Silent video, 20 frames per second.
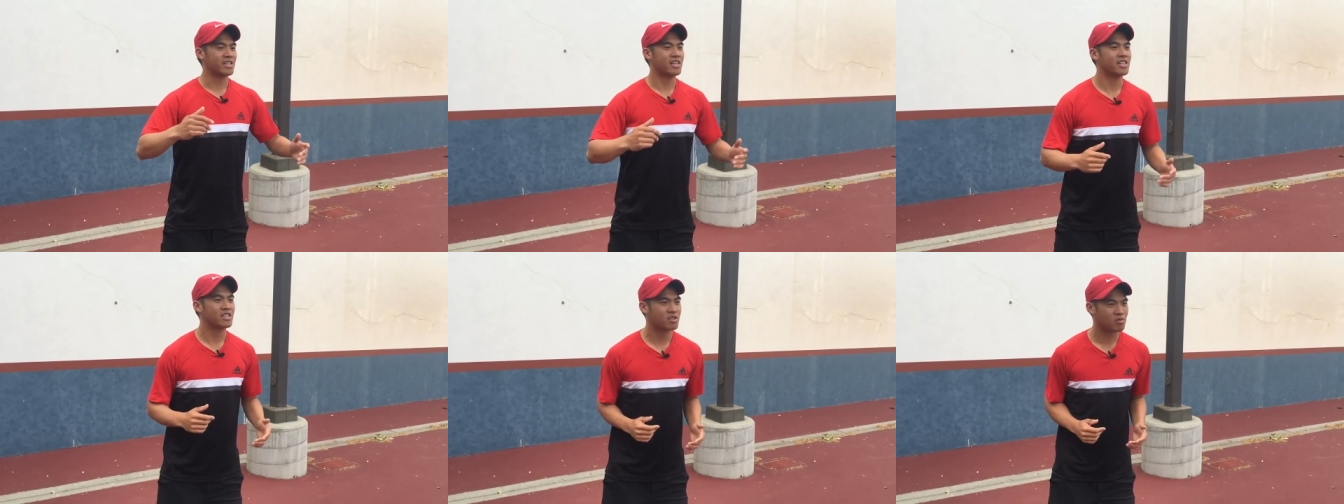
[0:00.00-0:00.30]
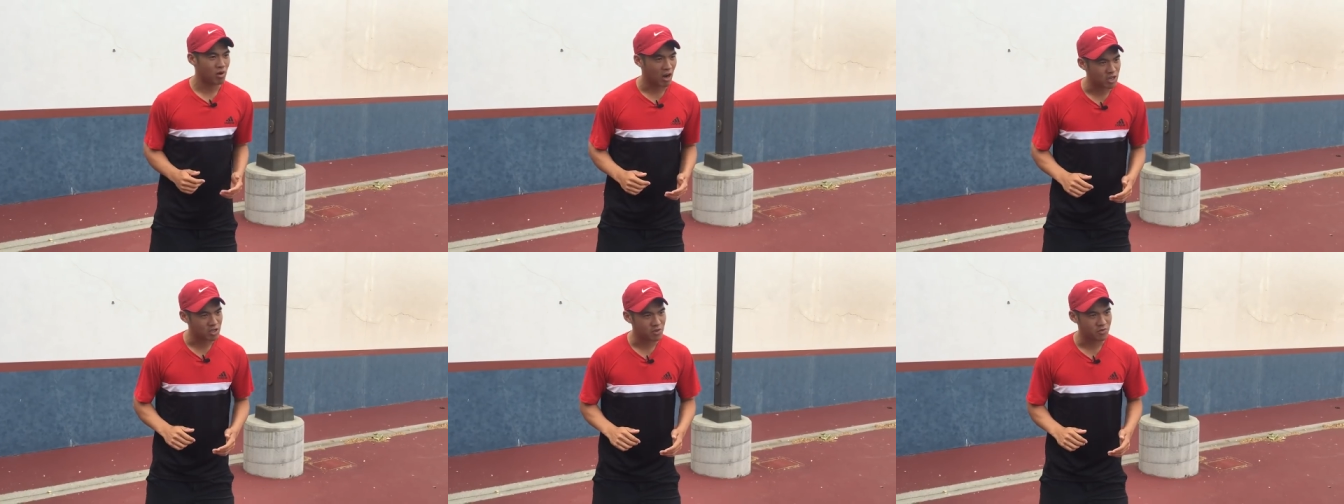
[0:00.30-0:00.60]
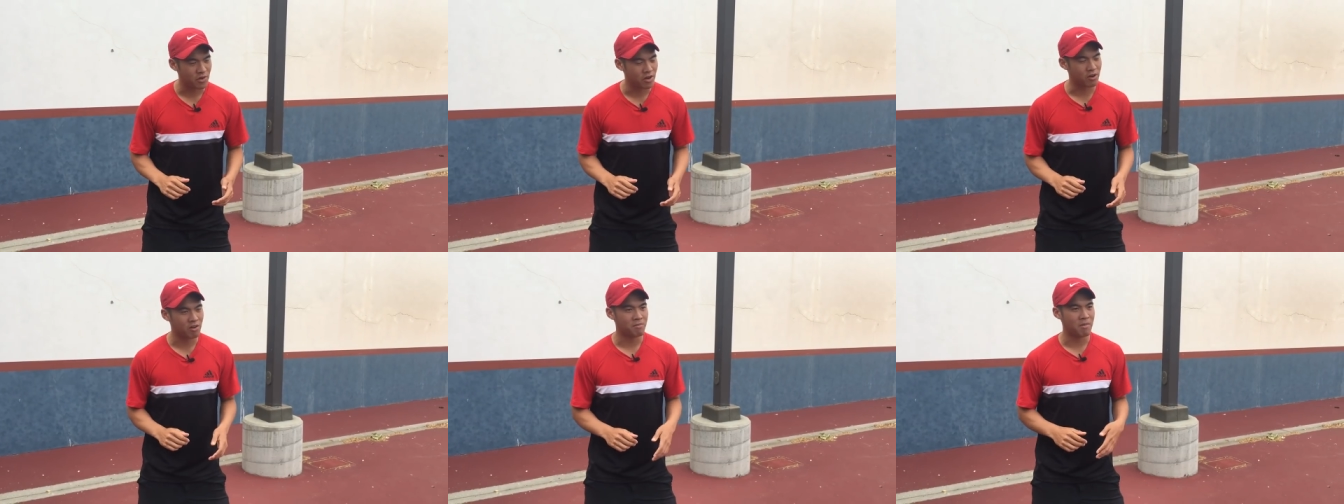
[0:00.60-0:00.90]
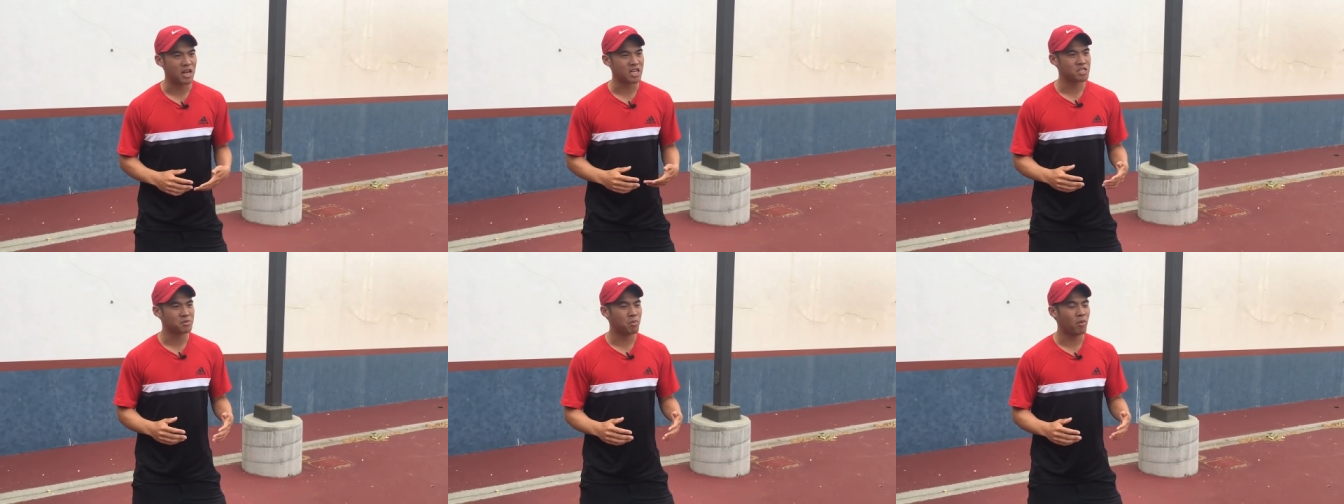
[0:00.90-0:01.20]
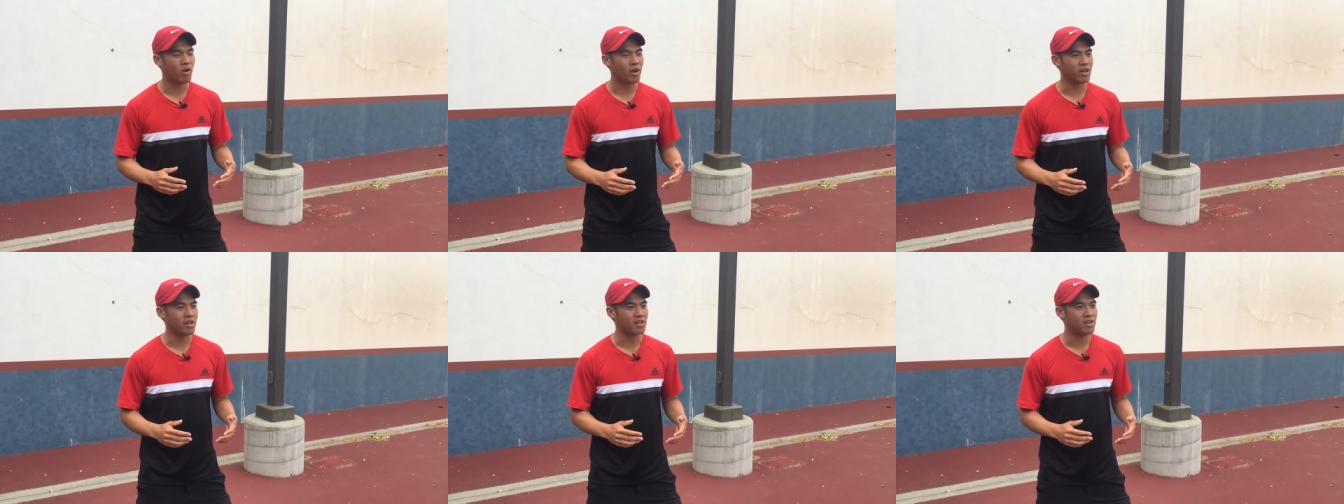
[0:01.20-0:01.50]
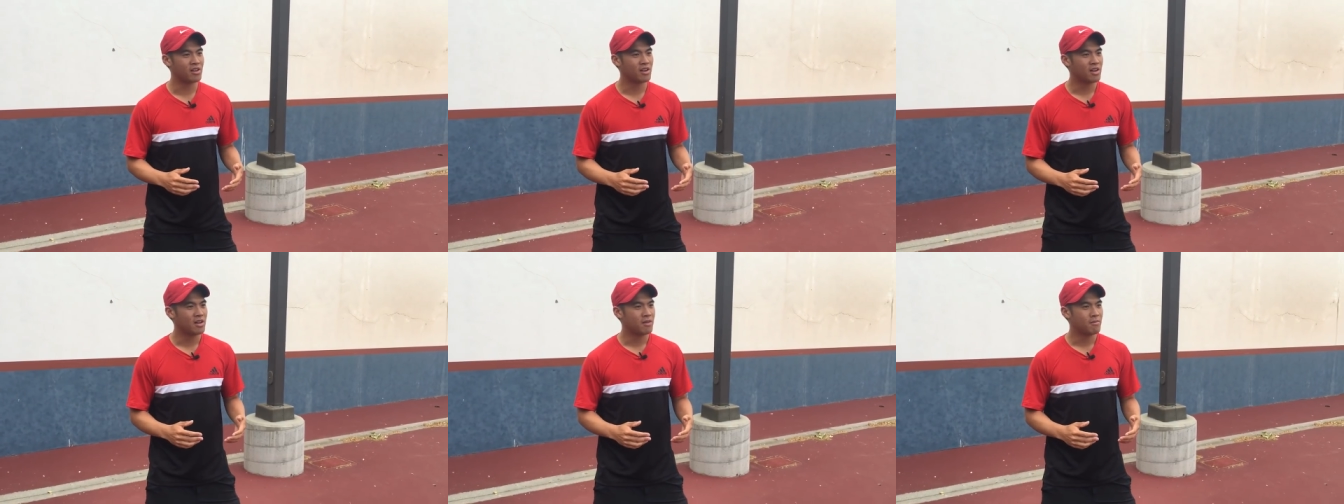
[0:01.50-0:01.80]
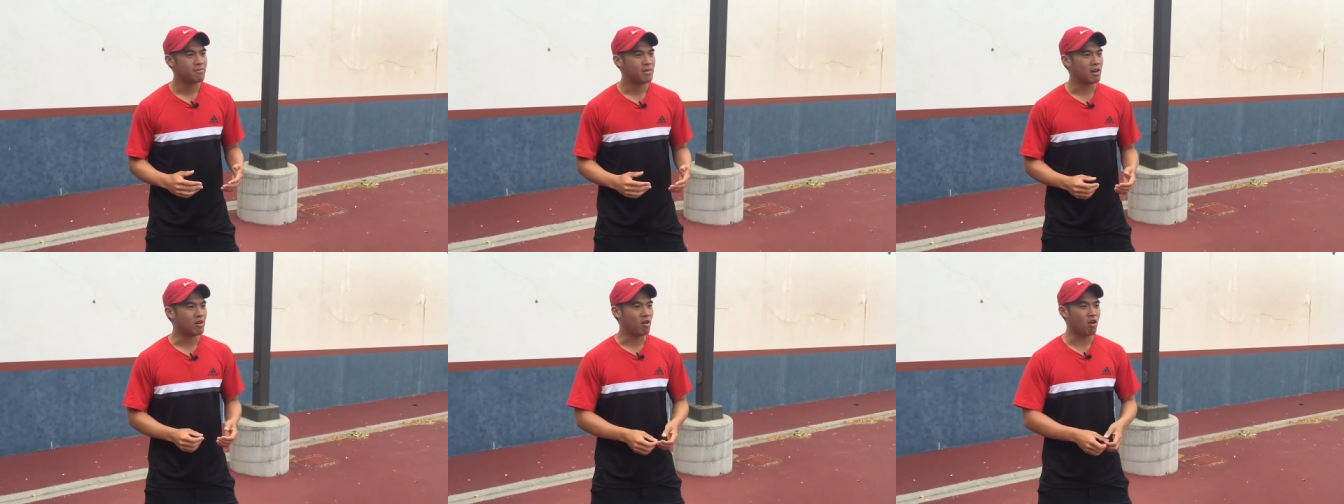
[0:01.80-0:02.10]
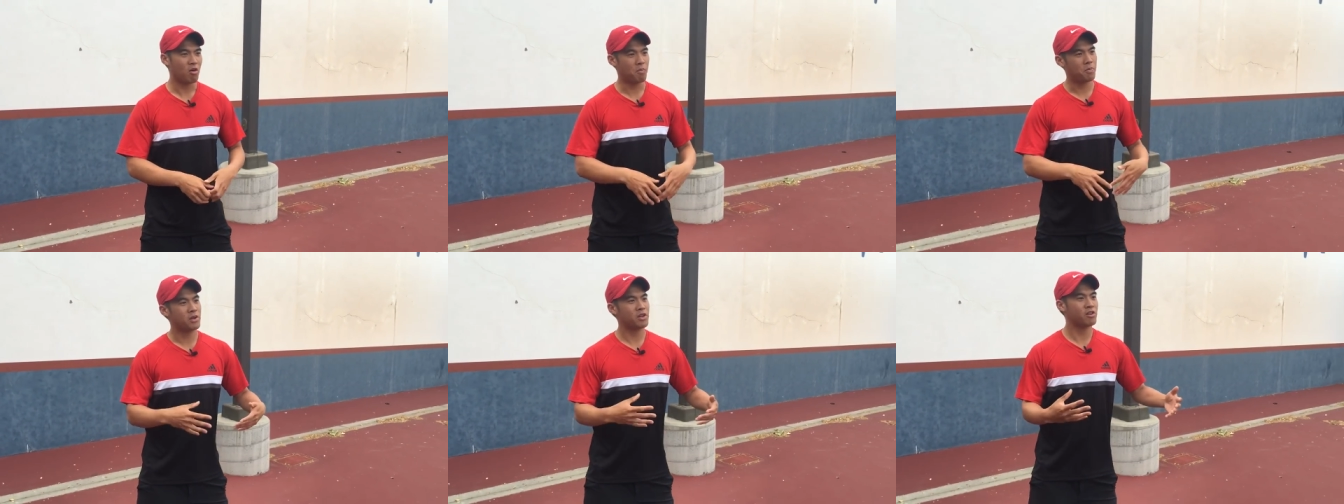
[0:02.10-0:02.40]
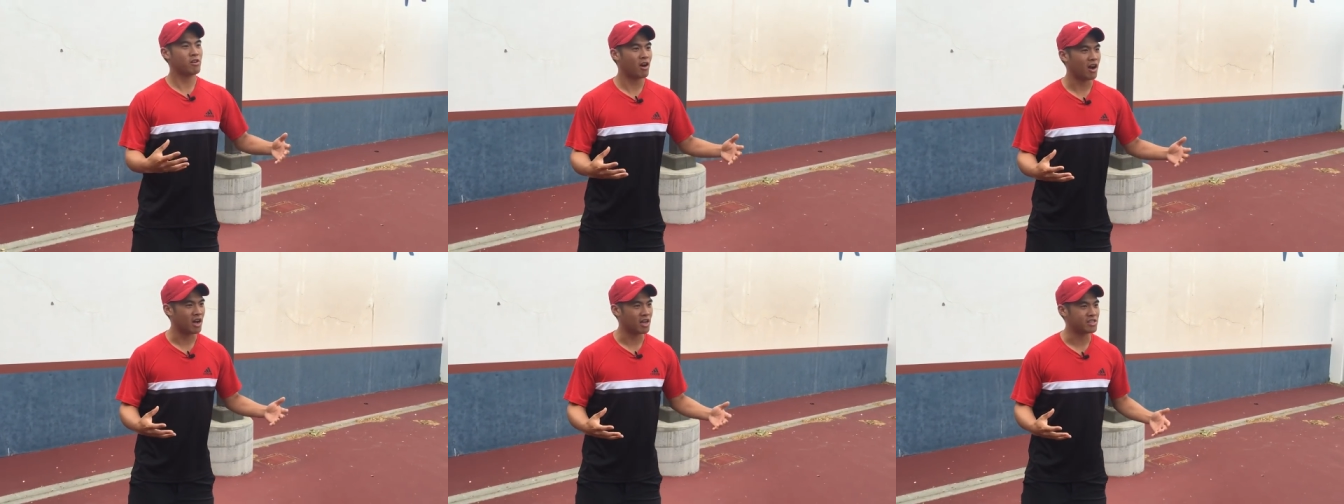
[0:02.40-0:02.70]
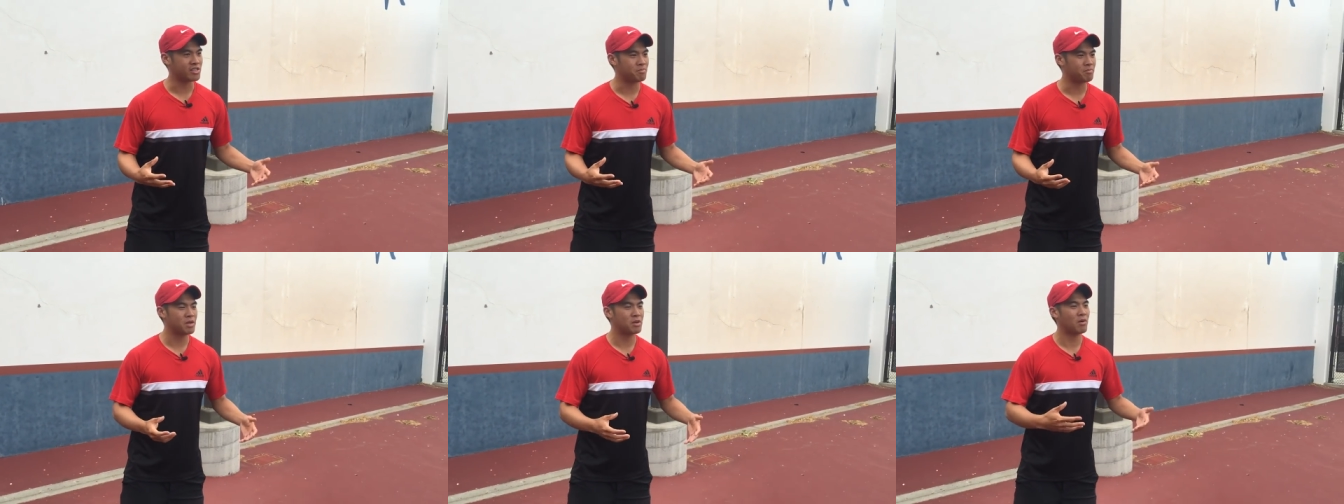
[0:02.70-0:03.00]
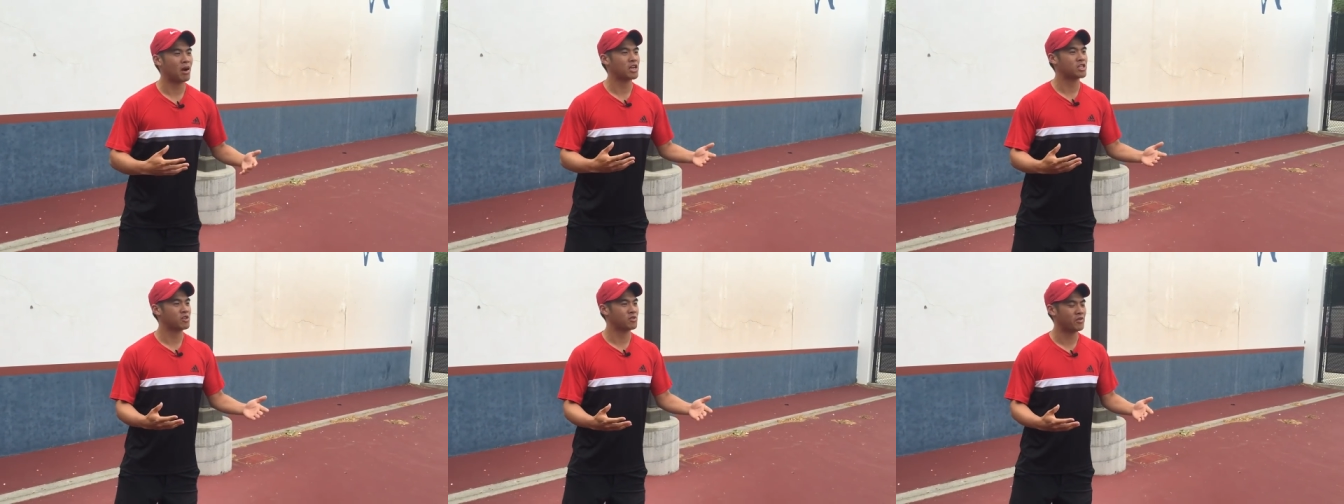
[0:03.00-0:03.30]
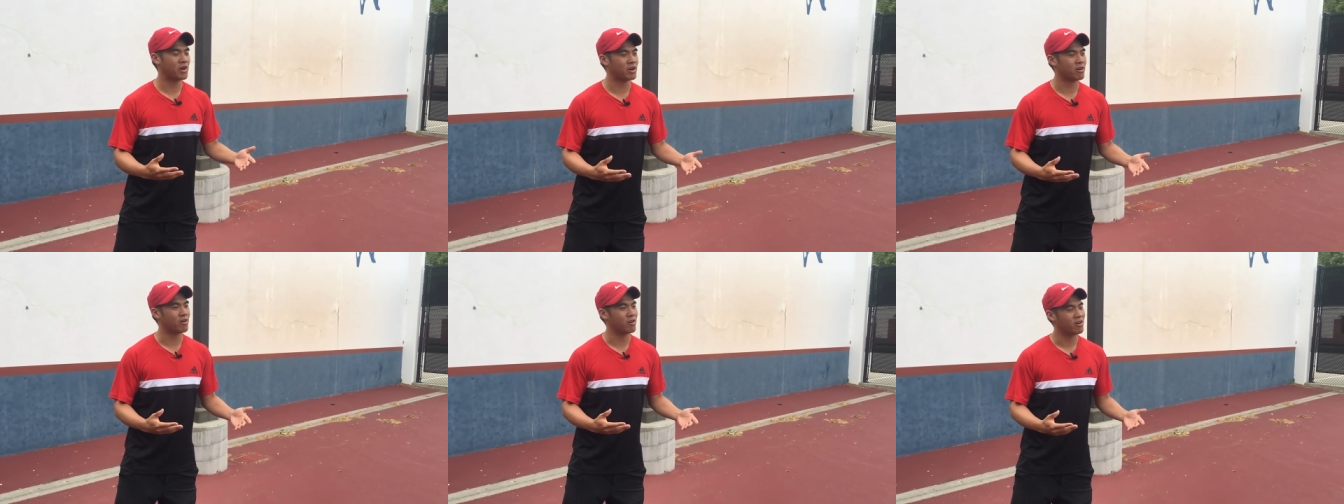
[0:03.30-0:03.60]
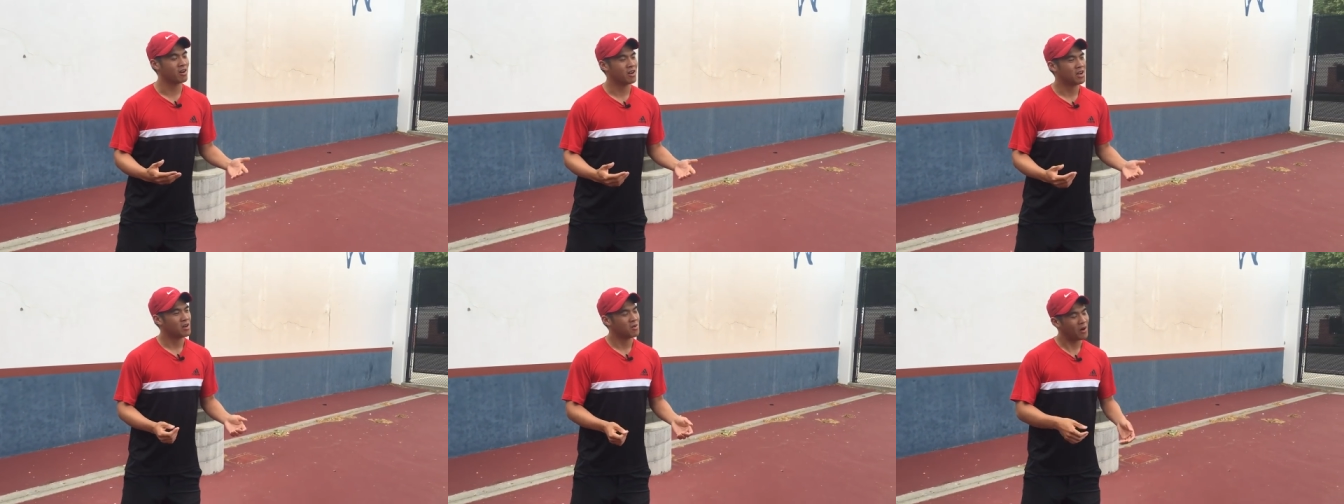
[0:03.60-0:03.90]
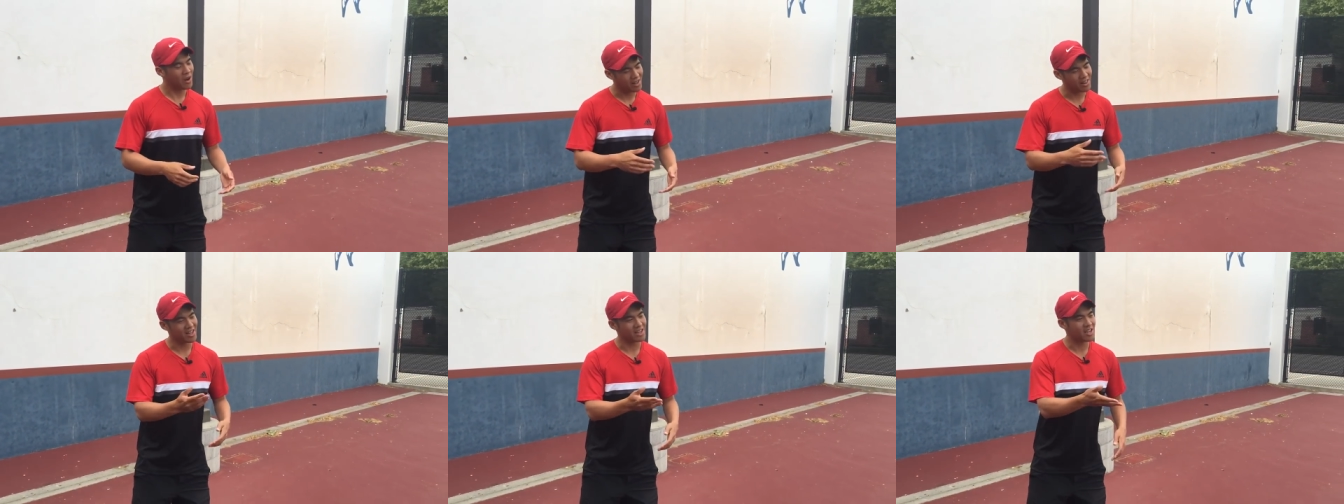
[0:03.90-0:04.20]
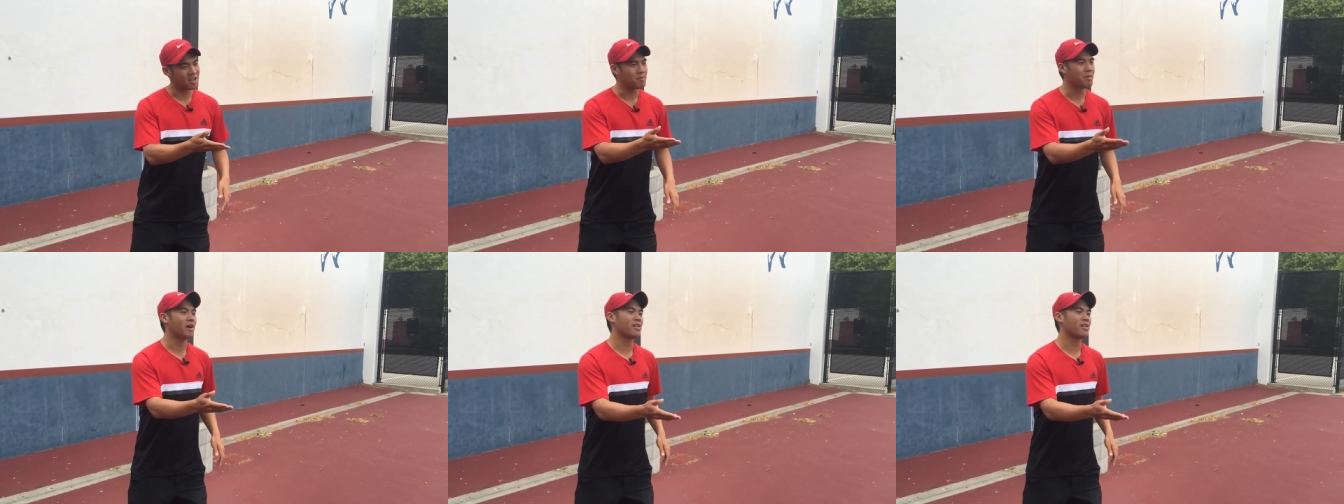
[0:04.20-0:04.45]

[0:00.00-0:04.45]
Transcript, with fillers: against Roger Federer match point. Now open your eyes and be Roger Federer, right? Like, come